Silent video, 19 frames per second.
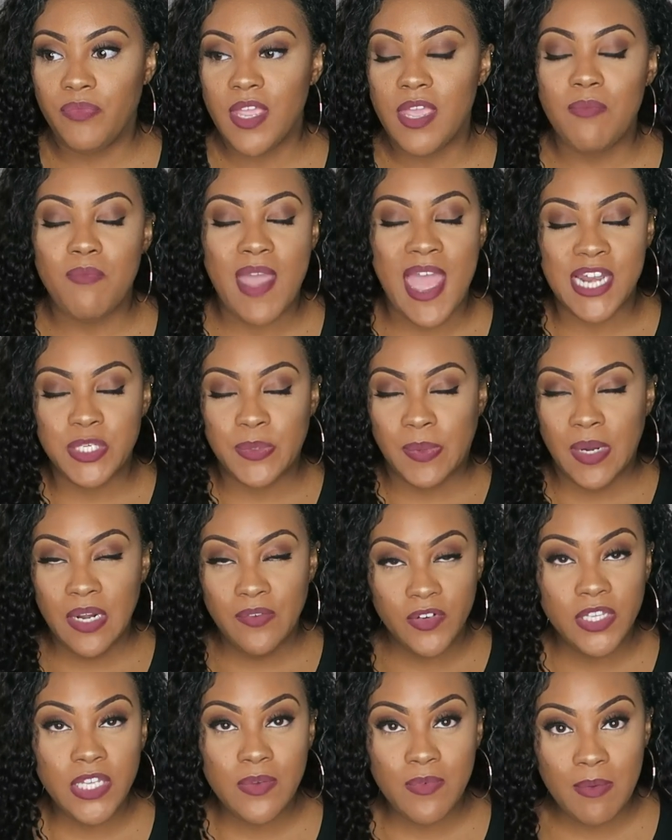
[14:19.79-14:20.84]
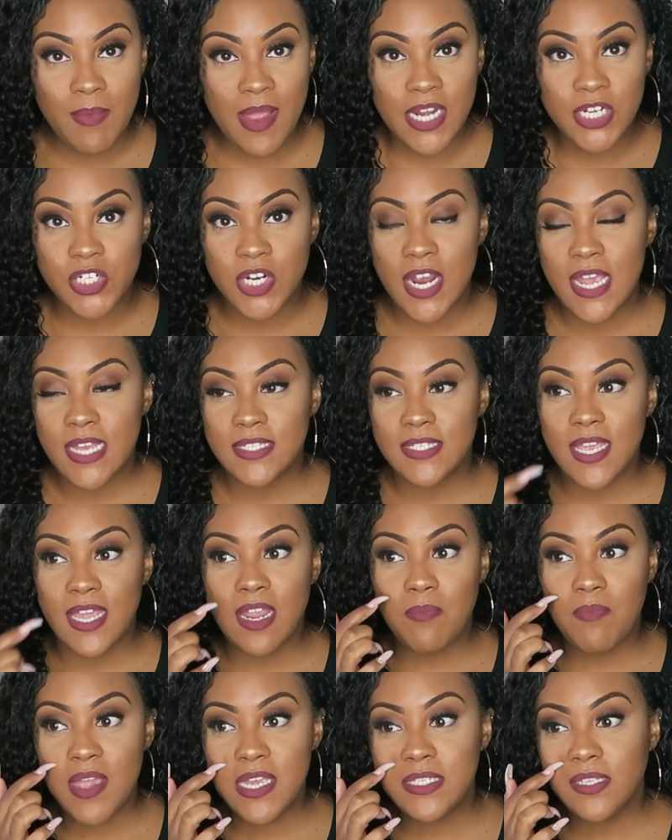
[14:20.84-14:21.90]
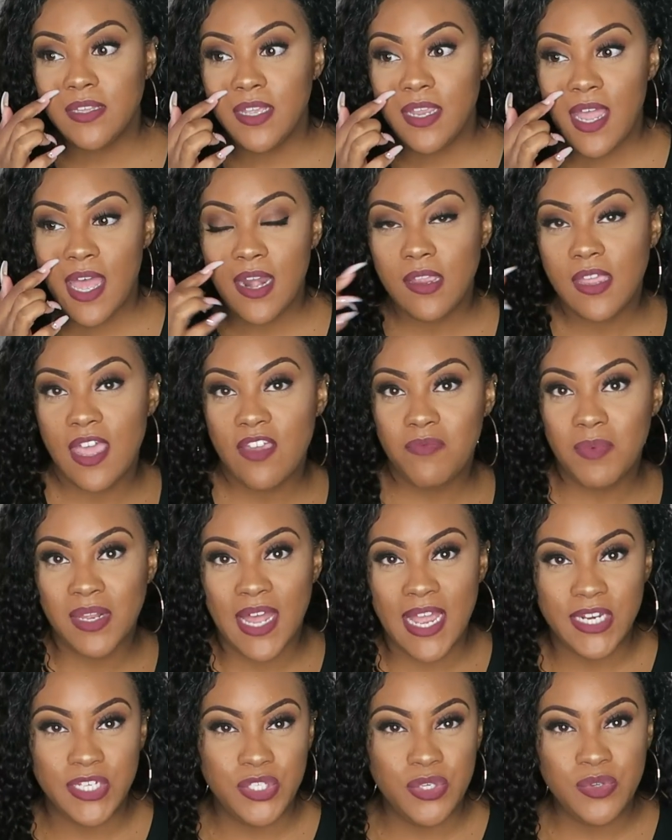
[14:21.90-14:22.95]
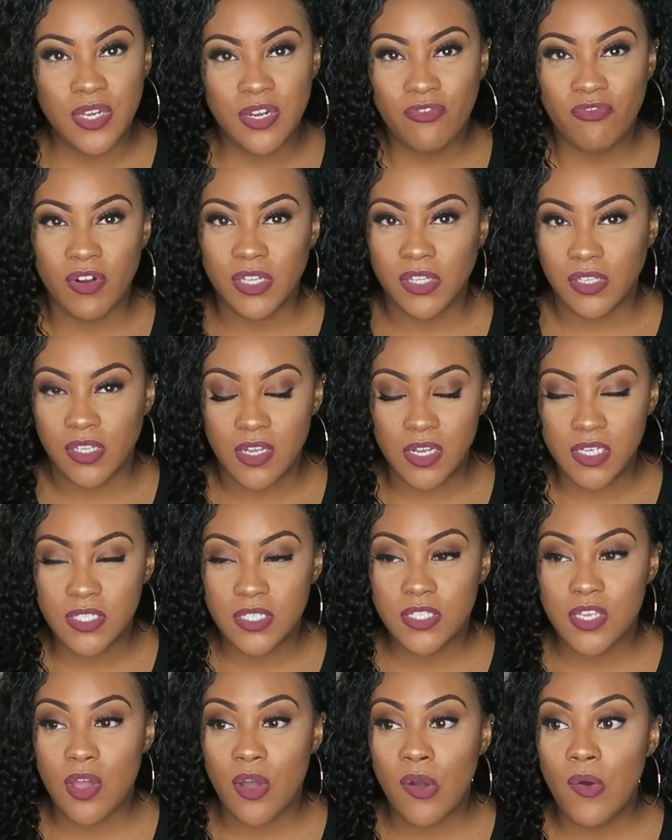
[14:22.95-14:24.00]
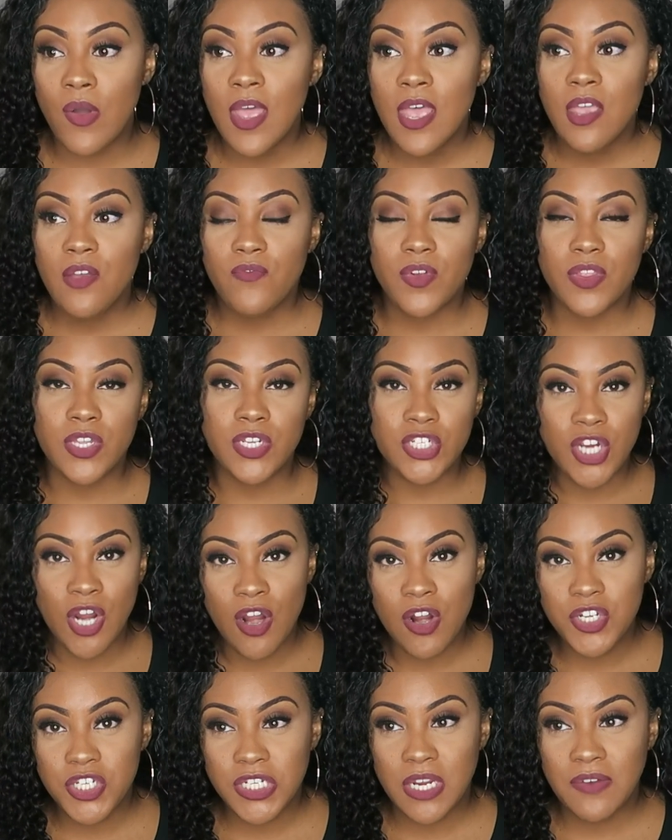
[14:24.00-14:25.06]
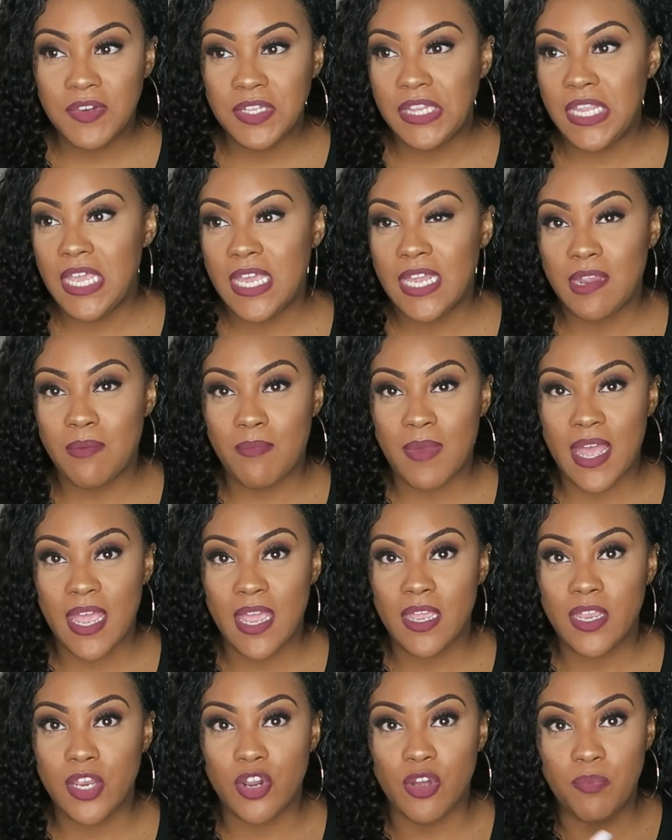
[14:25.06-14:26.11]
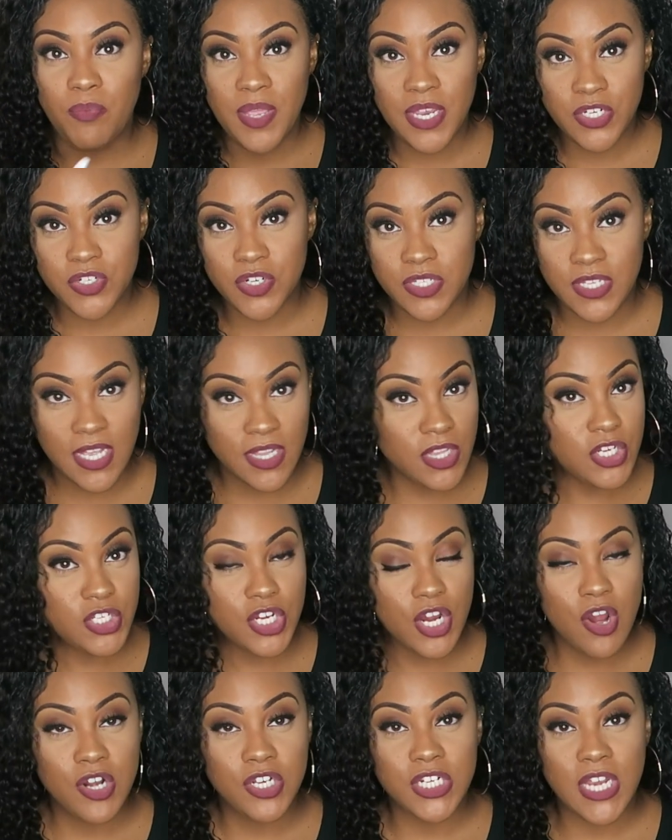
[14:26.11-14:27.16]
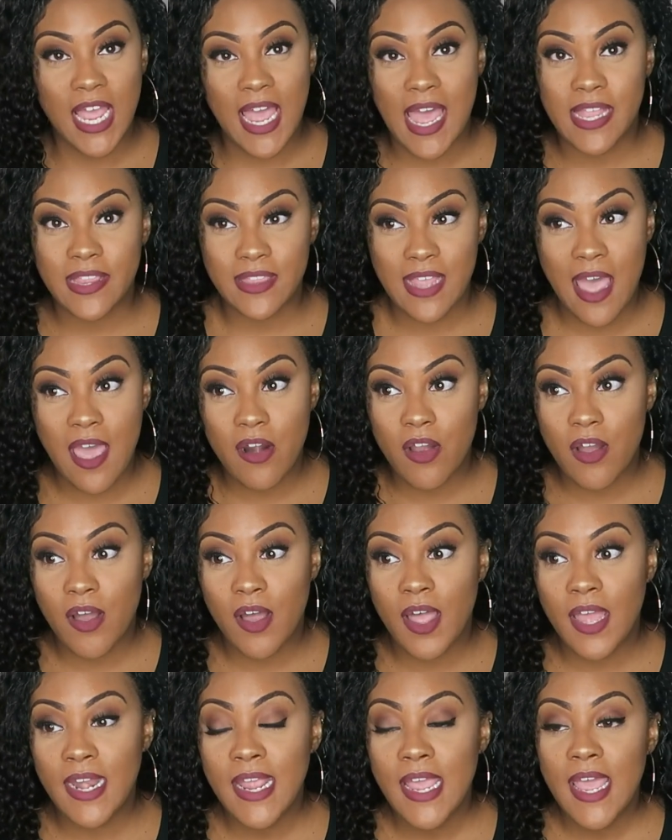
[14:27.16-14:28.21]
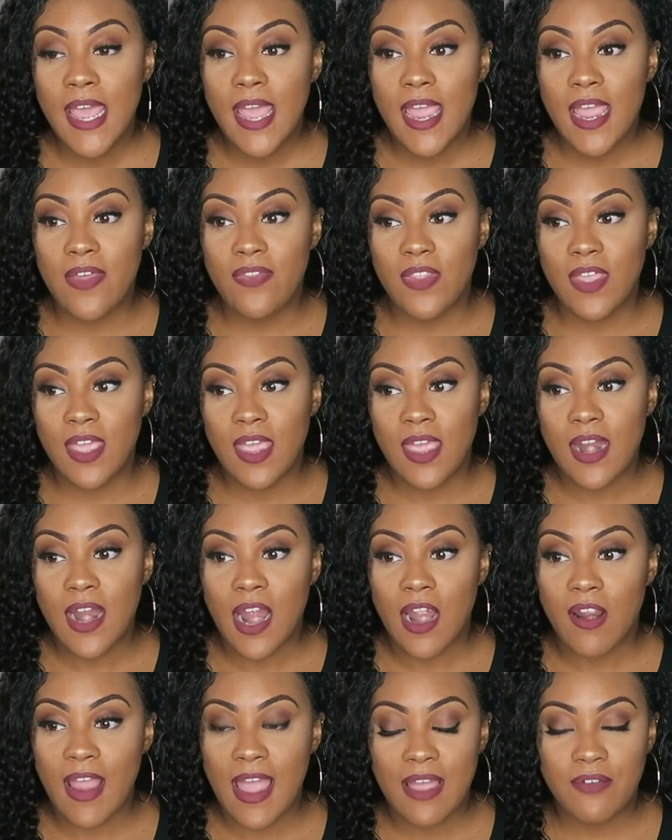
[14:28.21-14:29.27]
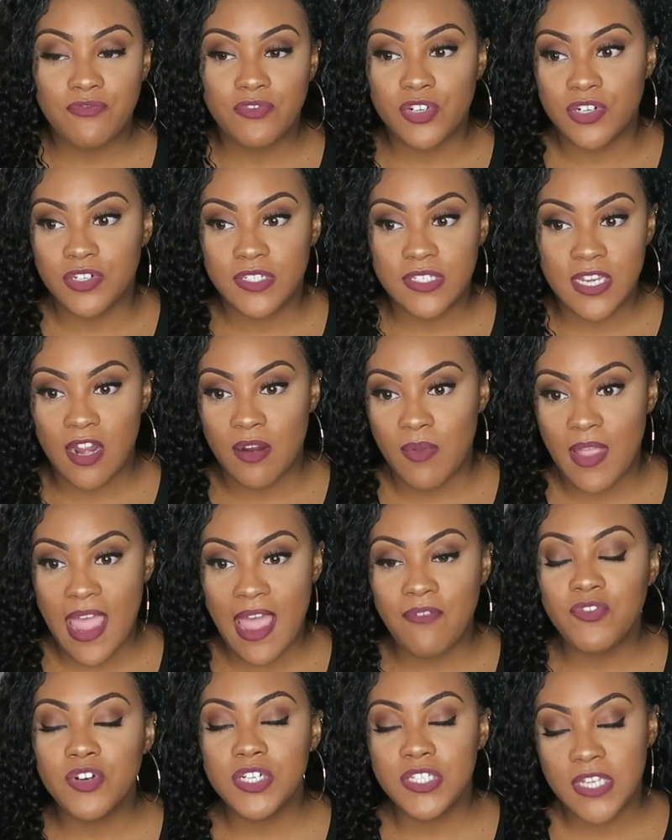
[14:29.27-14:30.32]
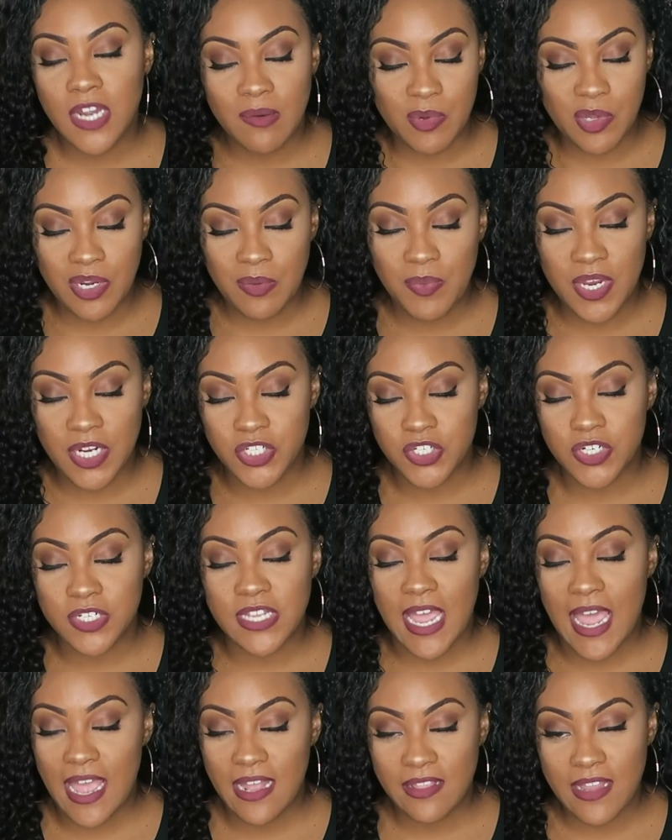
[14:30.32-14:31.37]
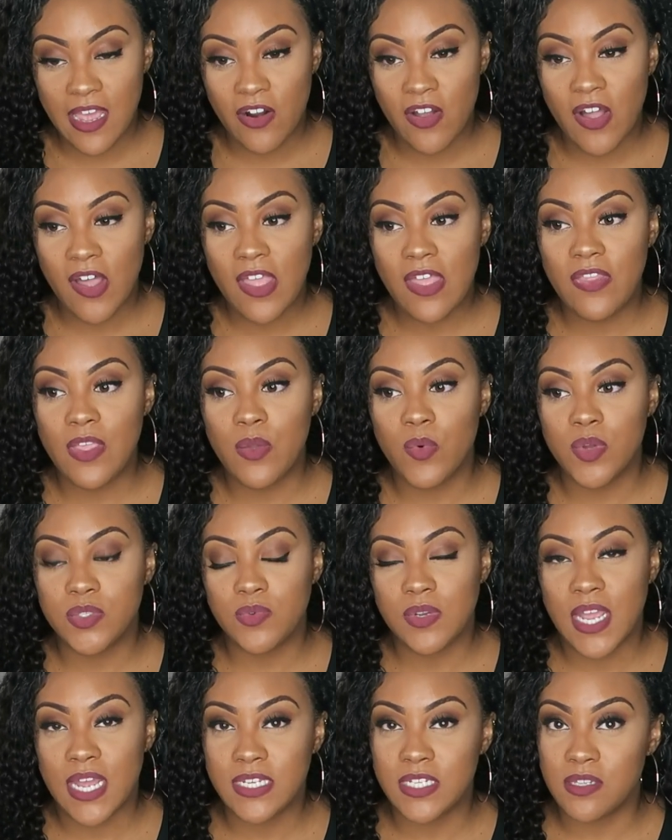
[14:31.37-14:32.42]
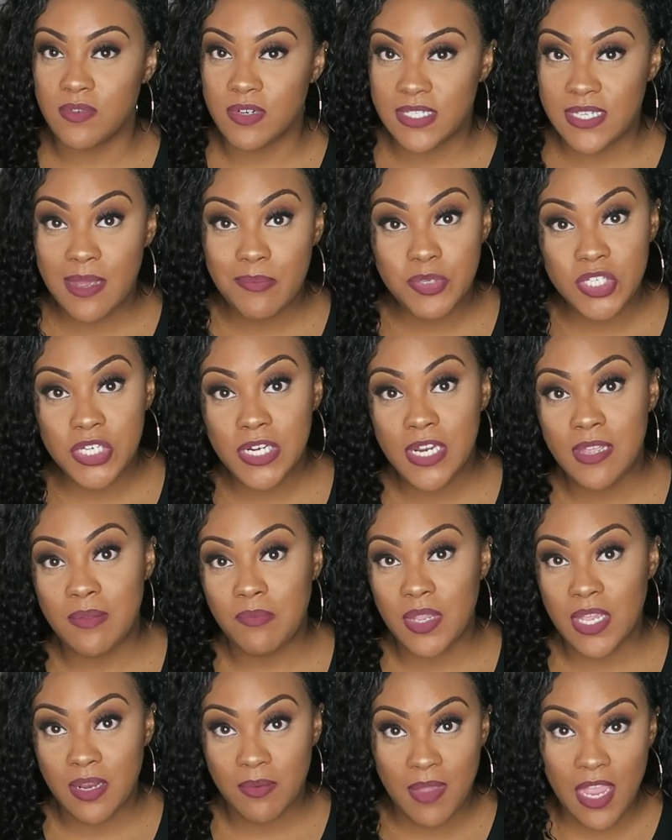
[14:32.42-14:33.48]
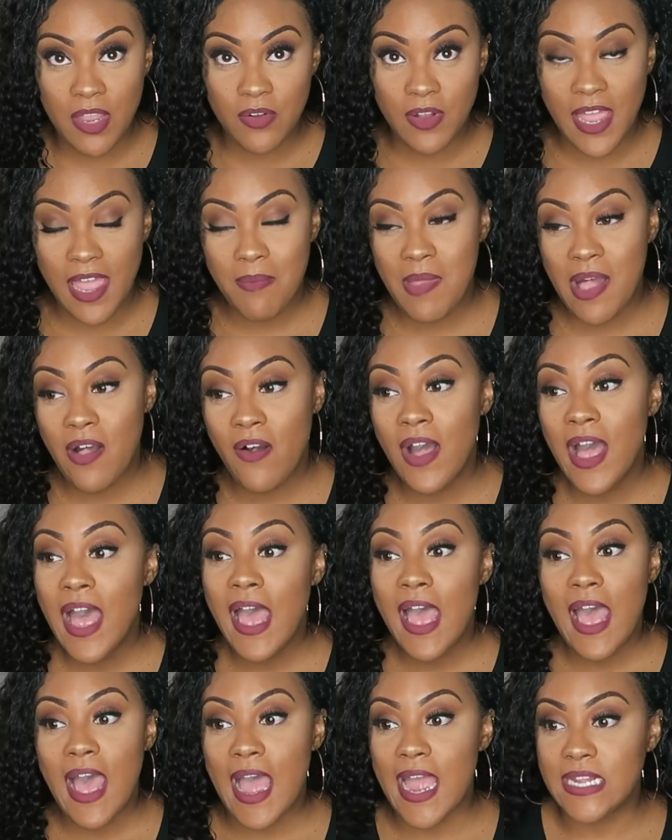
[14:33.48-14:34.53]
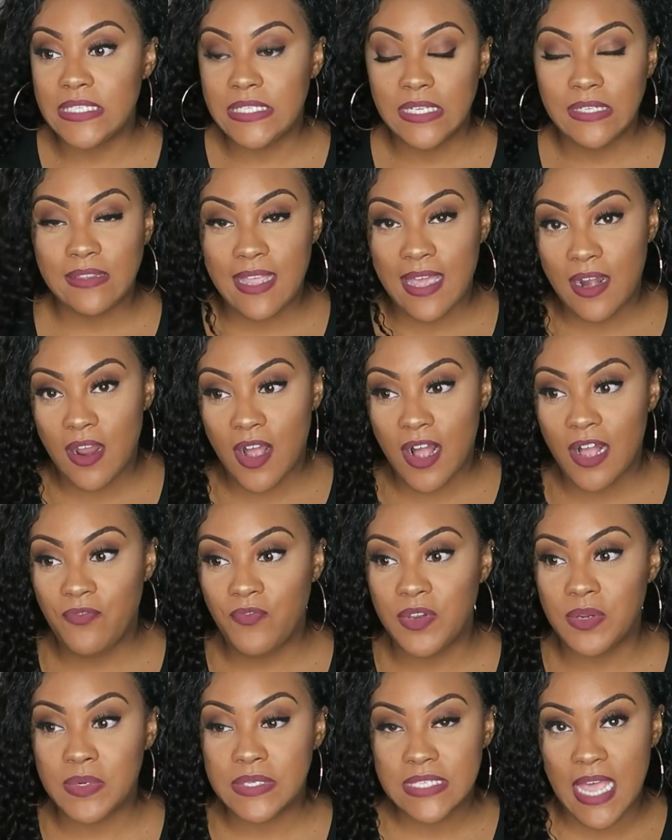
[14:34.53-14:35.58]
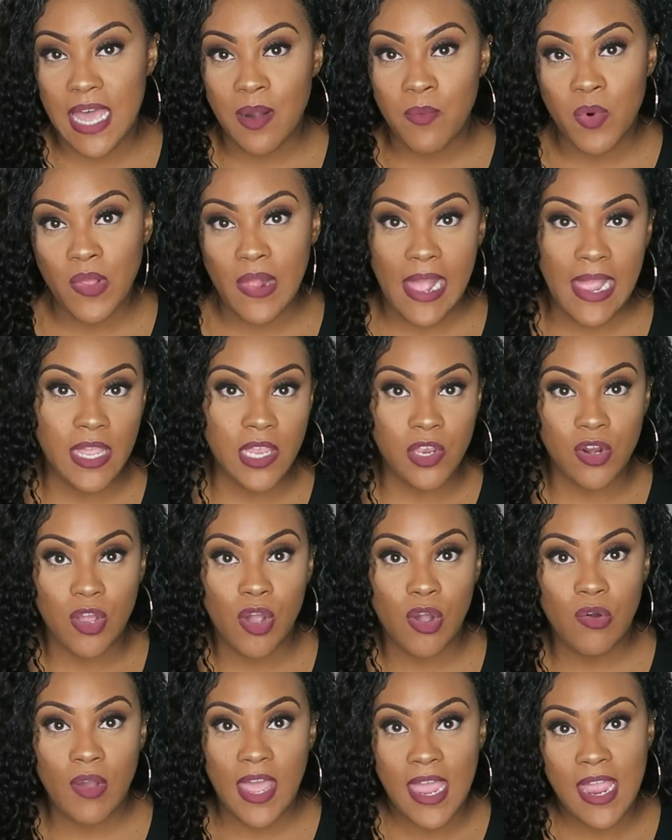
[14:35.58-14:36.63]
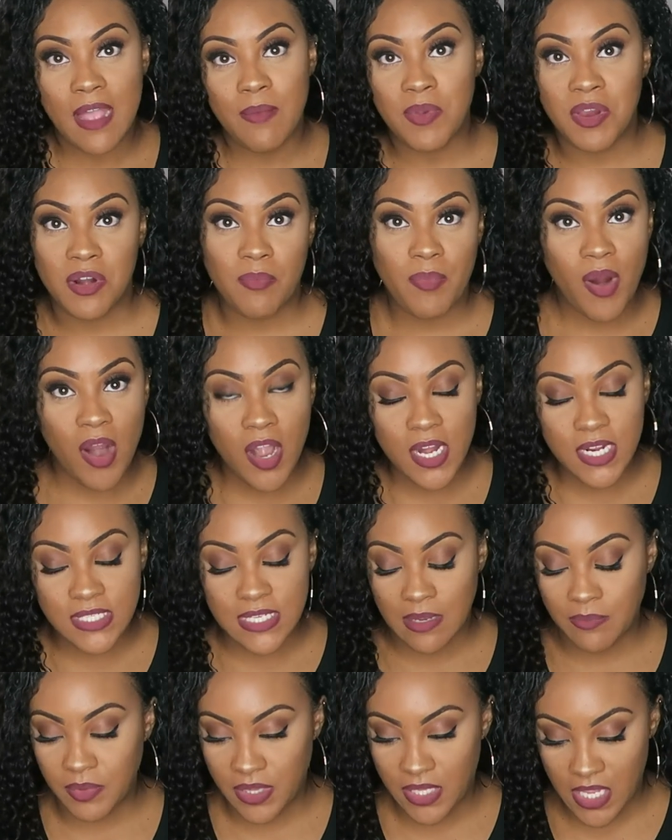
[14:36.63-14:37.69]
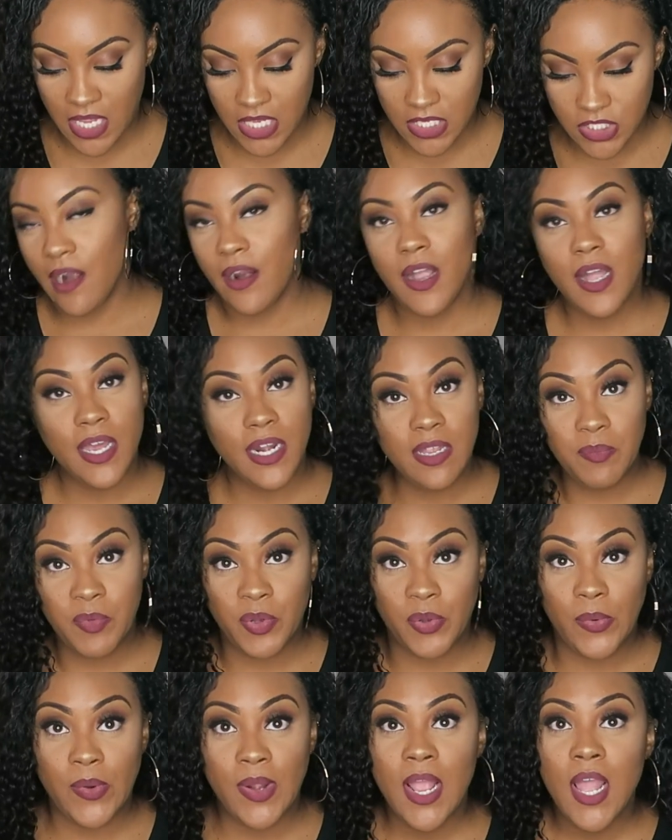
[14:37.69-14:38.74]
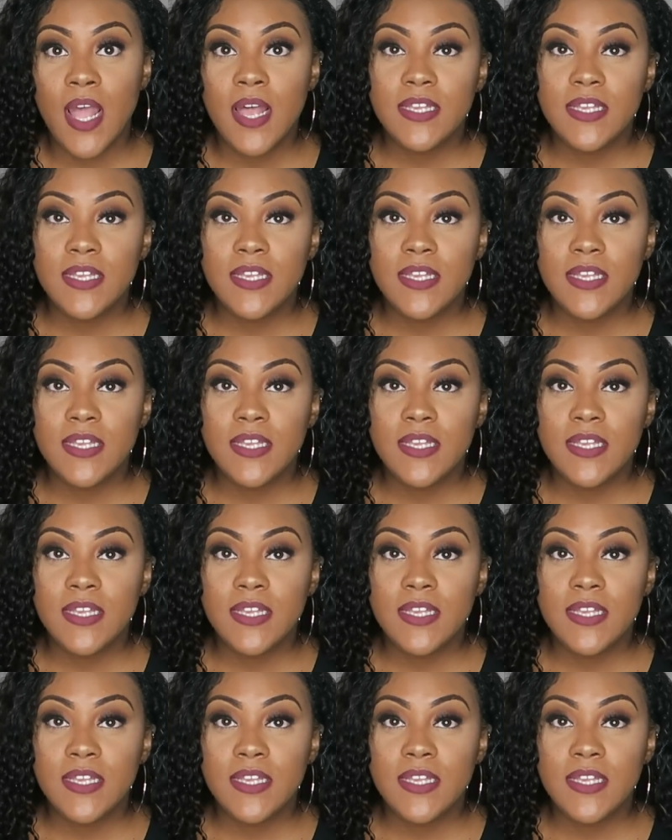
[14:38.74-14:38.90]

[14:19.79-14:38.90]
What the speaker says: it matched perfectly with my dress, and it basically kind of gave me like 2 different looks. So for the church and everything, and in my, you know, pictures at the church, I had that on, and then our after ceremony pictures, I had that on, and then once we got to the reception and me and Emmanuel came out, I took that off, and it was kind of more like, you know, hey, I'm here to party type of thing. Our honeymoon.